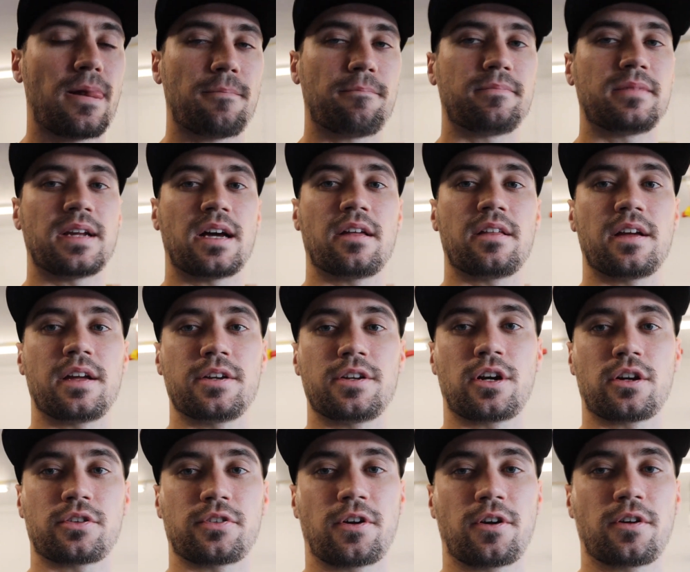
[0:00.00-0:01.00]
Now that
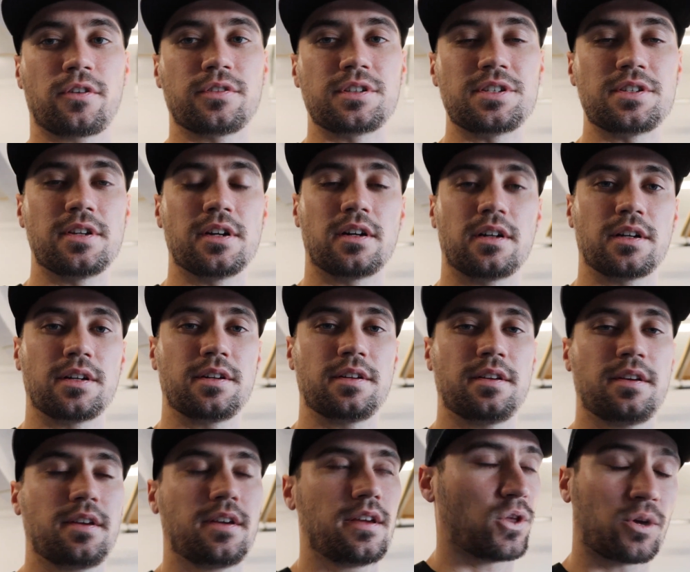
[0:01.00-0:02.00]
Dr. Harley's gone,
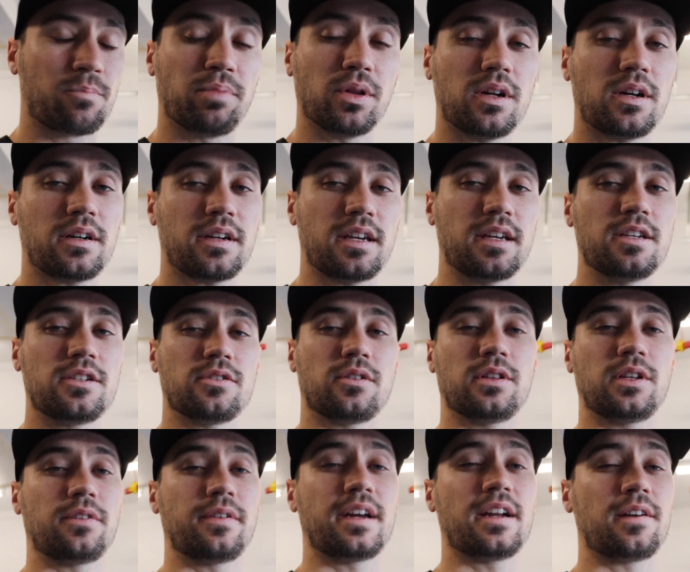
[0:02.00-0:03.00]
the block is
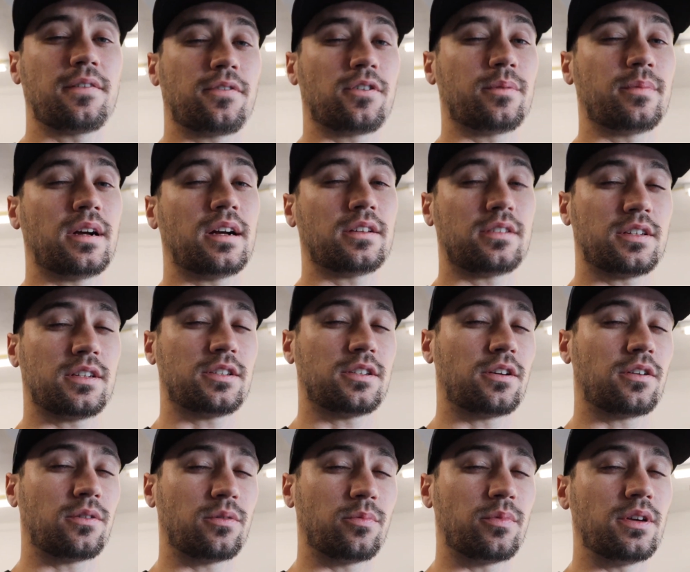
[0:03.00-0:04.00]
only rated for about
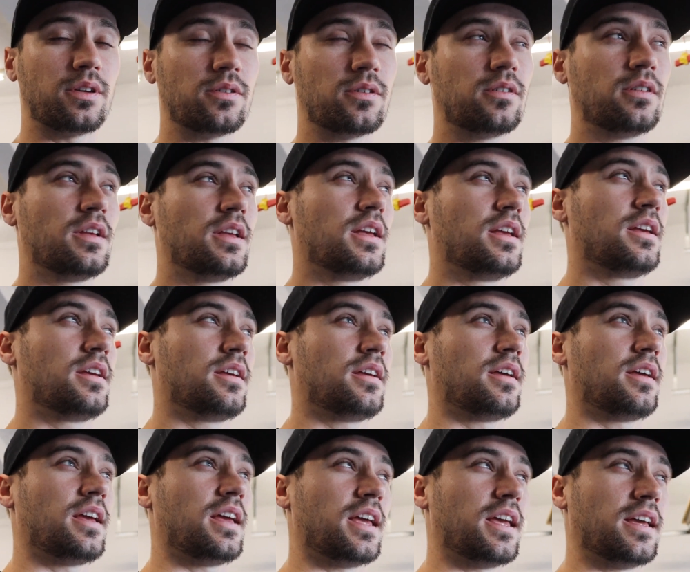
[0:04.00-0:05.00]
600 wheel,
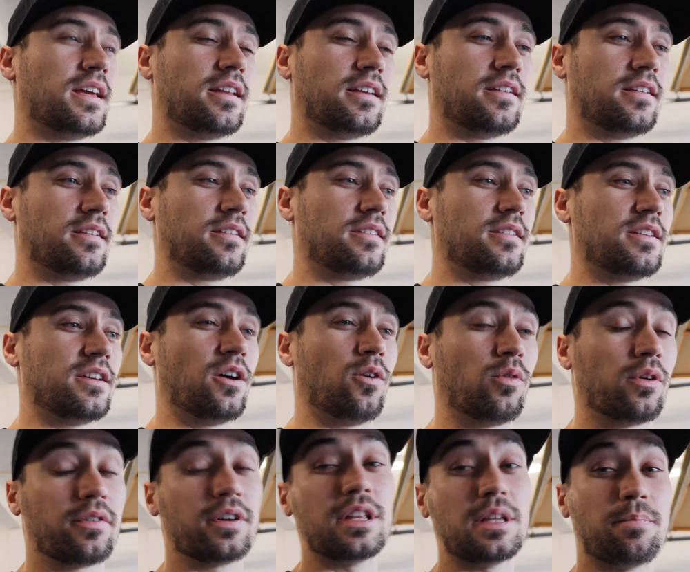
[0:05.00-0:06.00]
and
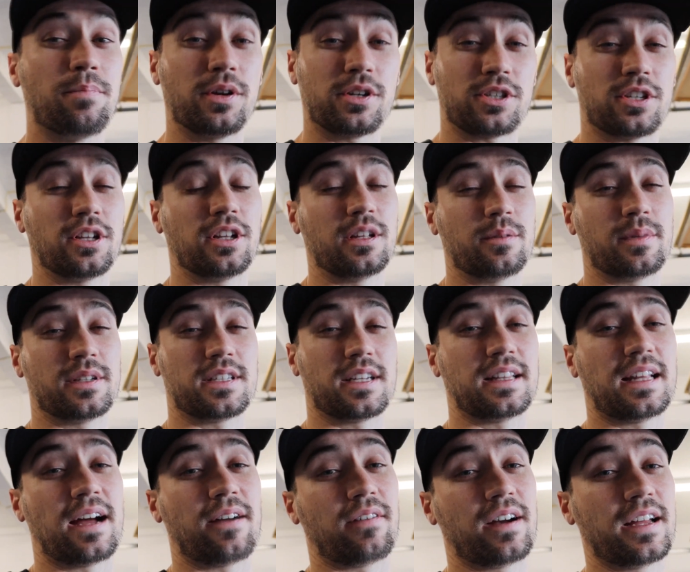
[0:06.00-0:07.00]
we're really pushing the limits at
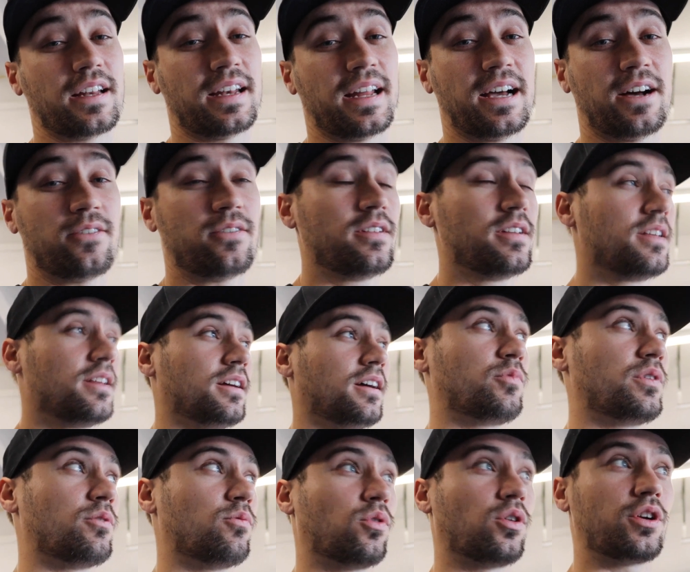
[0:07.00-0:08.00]
that right now.
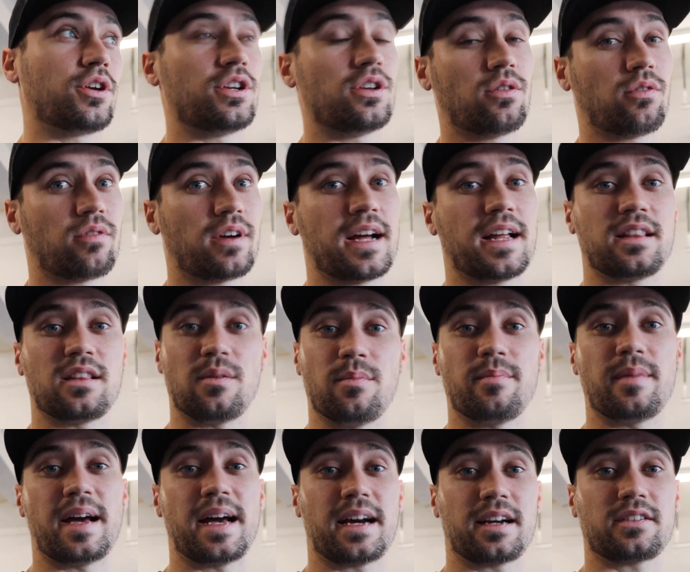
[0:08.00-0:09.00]
We were right at the
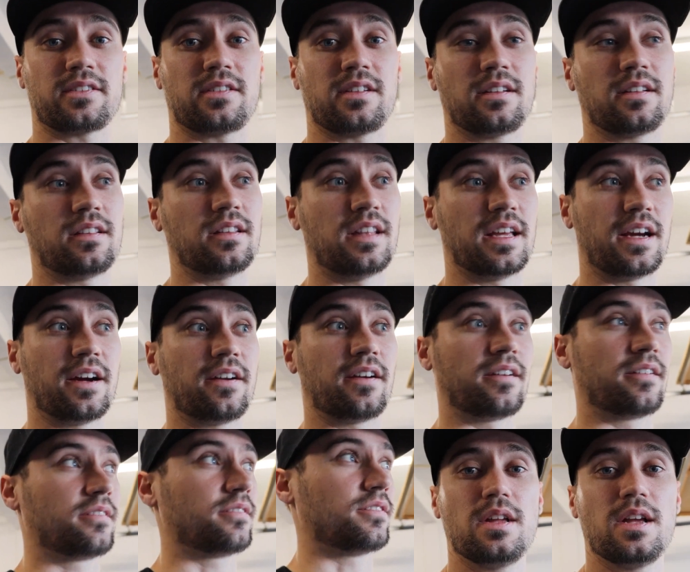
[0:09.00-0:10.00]
max
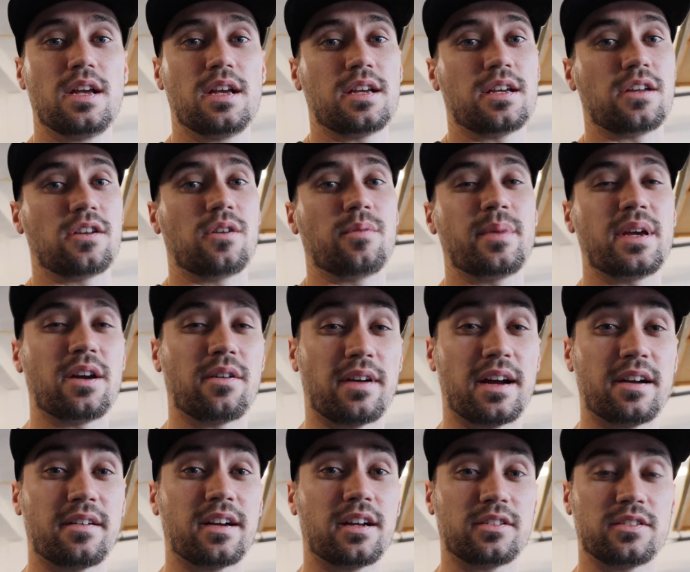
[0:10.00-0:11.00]
there, made it
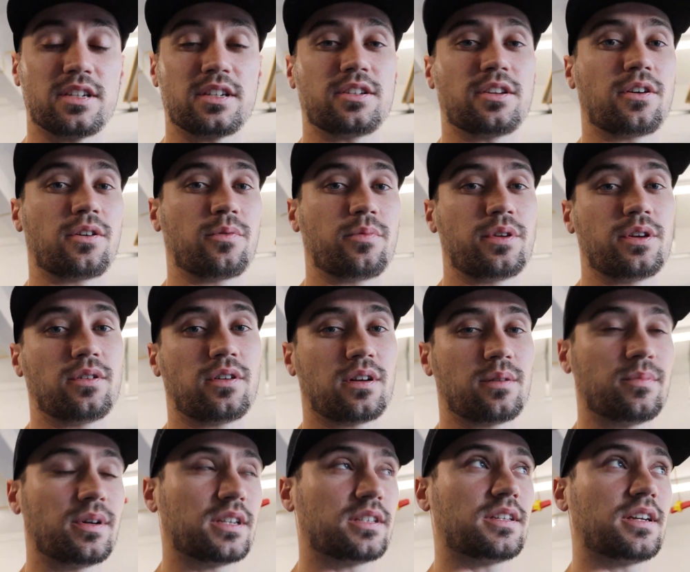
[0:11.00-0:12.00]
right around 600 wheel on a
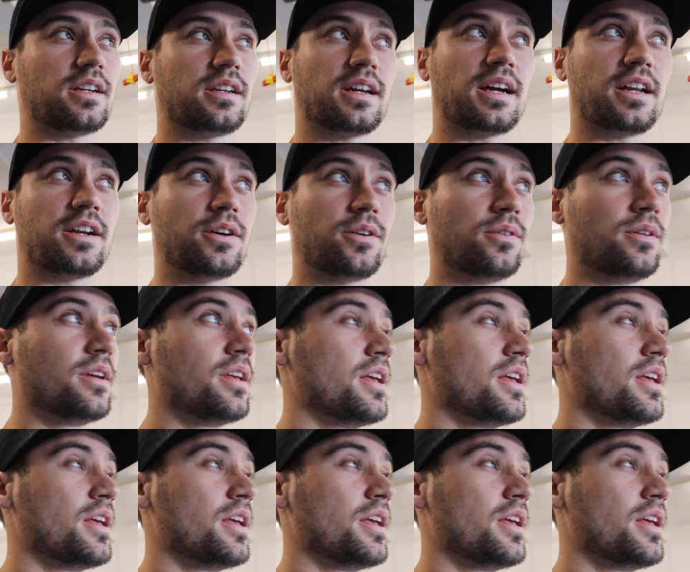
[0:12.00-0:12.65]
Mustang dyno.